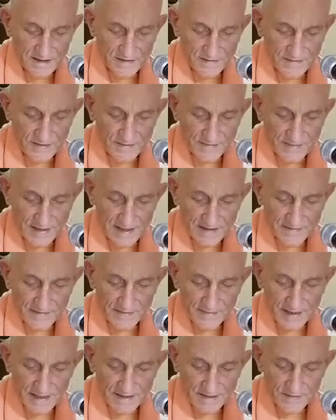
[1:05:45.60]
When
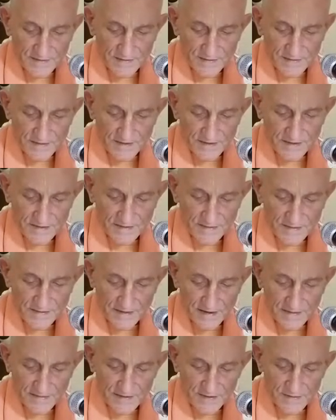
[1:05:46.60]
Balabhata
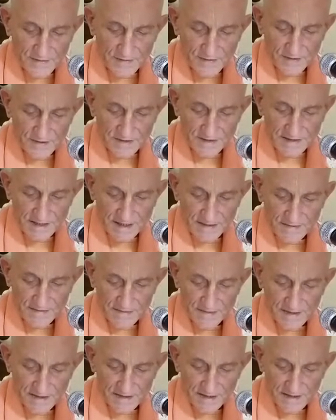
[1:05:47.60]
walked towards them,
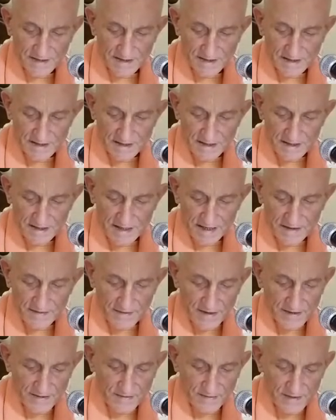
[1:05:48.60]
they
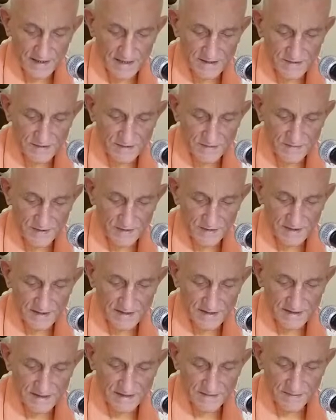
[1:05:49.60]
ran away to a more
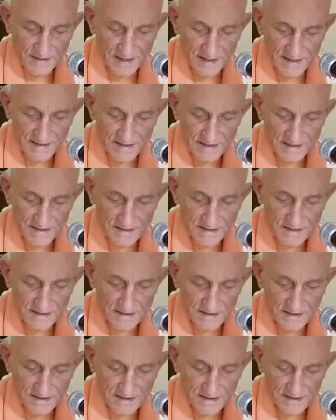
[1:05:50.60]
distant place.
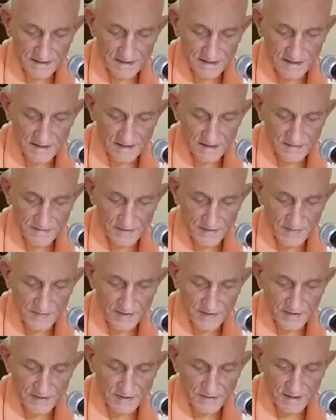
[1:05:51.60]

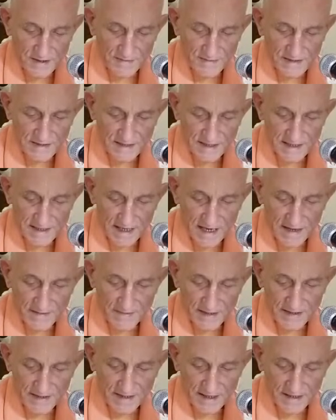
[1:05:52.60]
Rupa Goswami said, "I
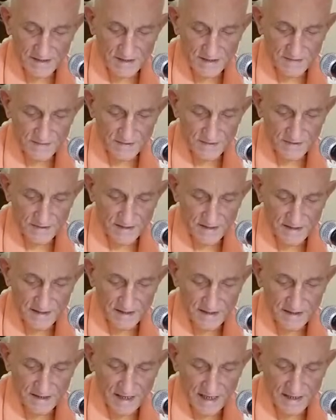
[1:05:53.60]
am untouchable
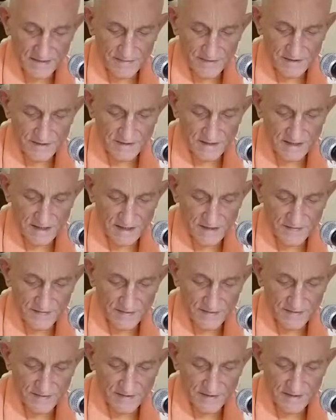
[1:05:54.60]
and most
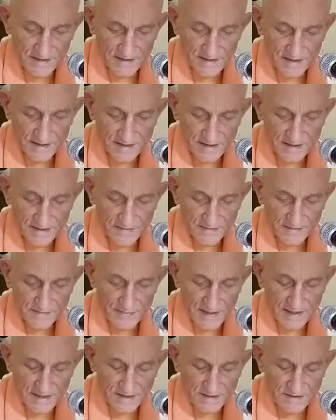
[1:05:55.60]
sinful.
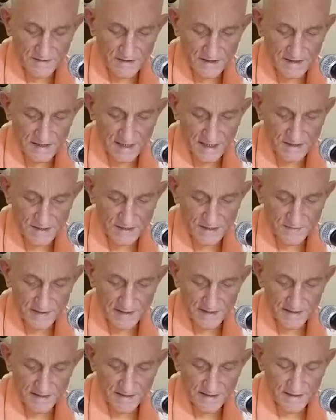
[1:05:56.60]
Please do not touch me."